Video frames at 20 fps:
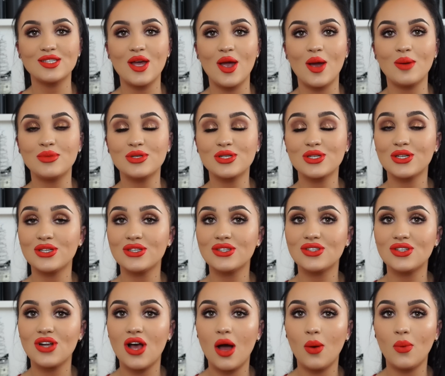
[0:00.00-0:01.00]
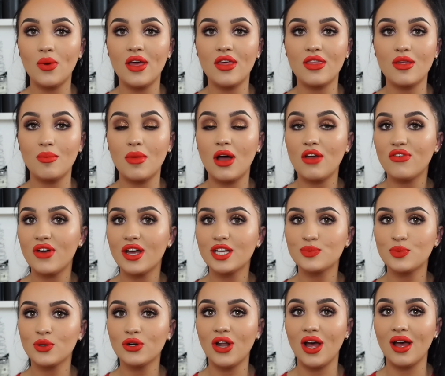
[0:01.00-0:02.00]
So I'm just going to start with my
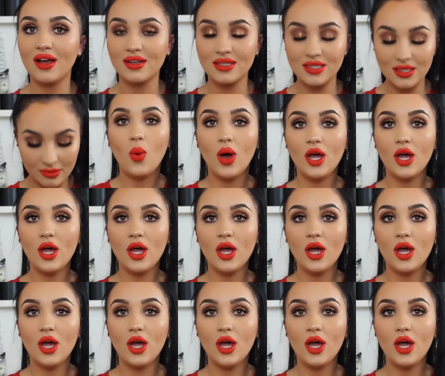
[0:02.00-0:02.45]
first product.